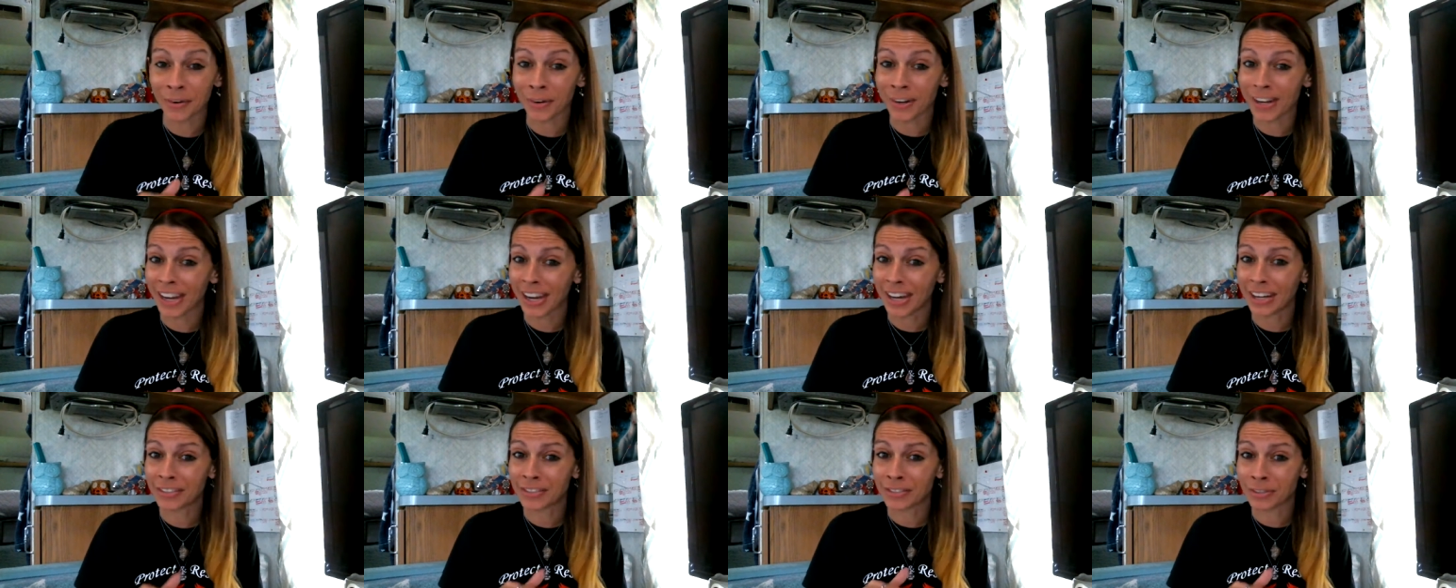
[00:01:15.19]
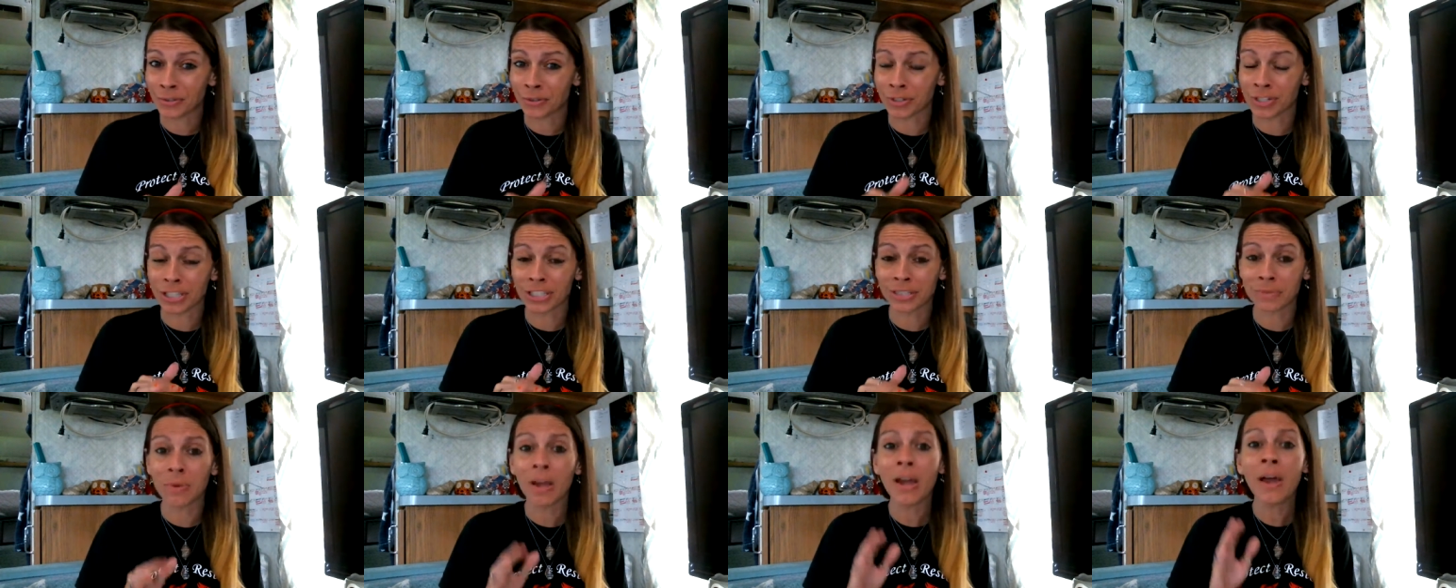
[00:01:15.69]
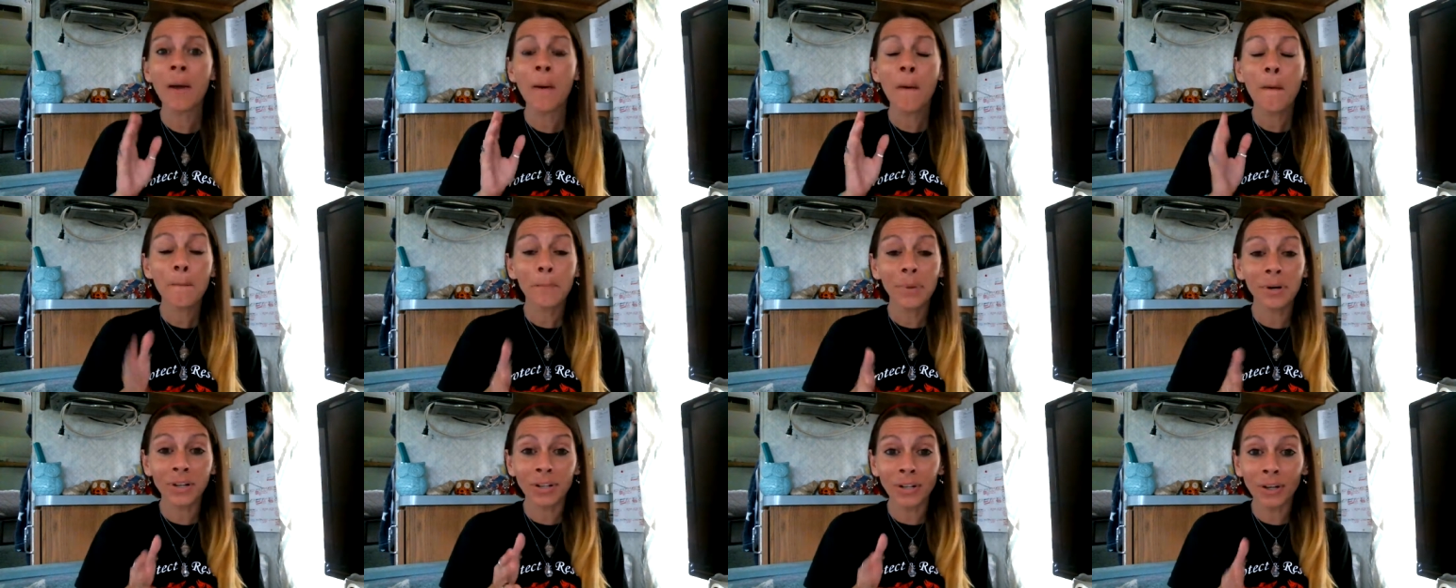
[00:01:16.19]
Okay, so just
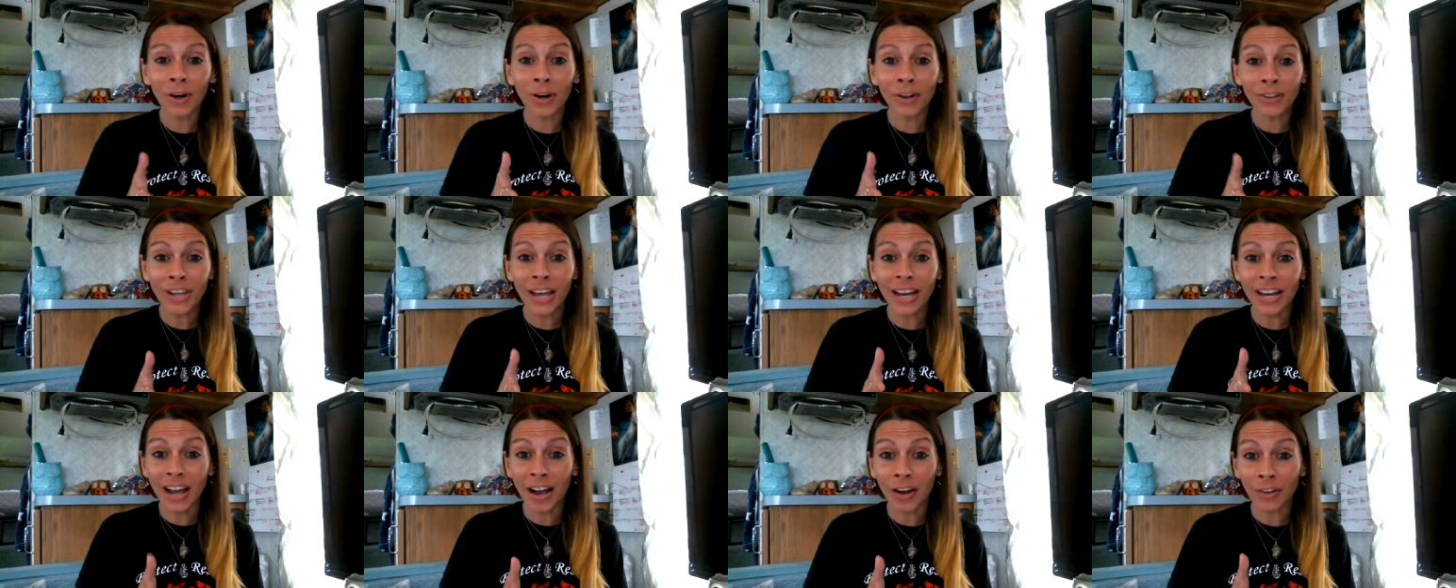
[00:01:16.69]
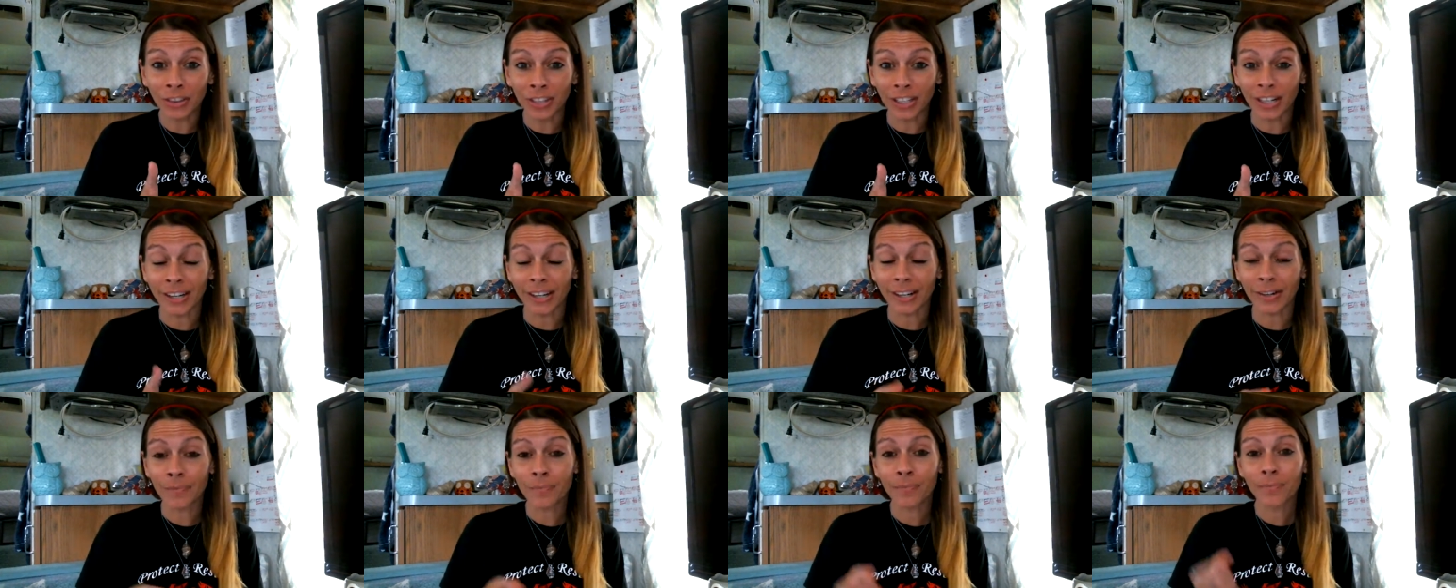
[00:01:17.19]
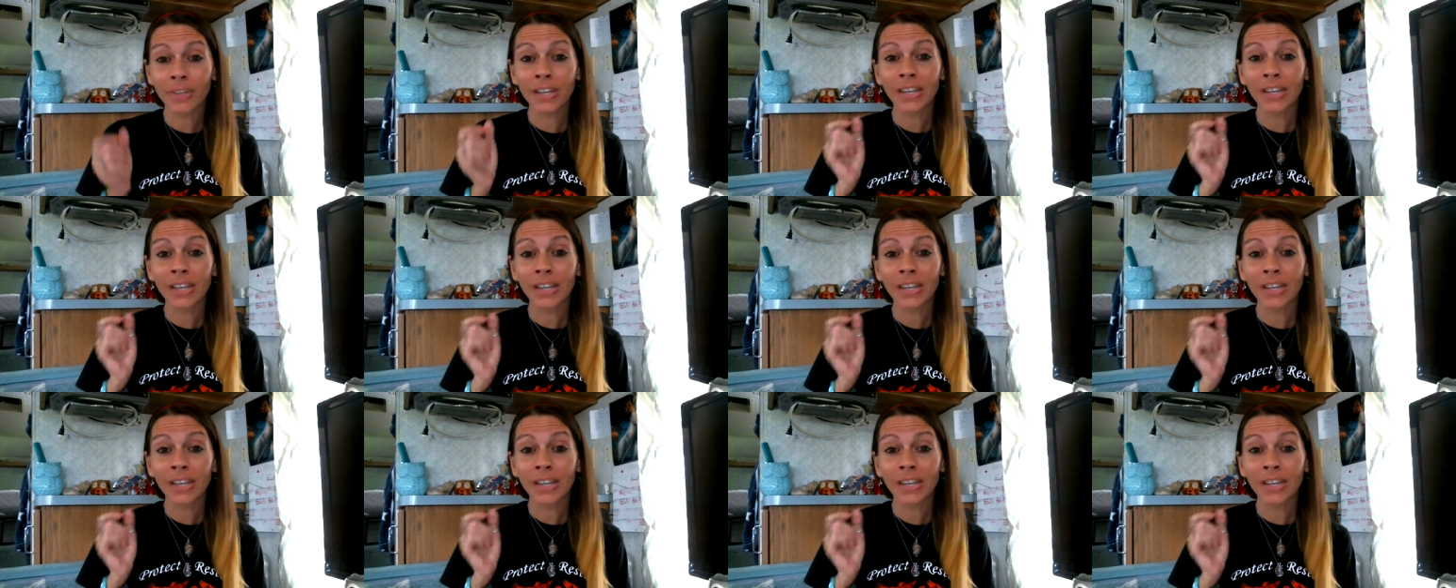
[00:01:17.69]
putting all that out there.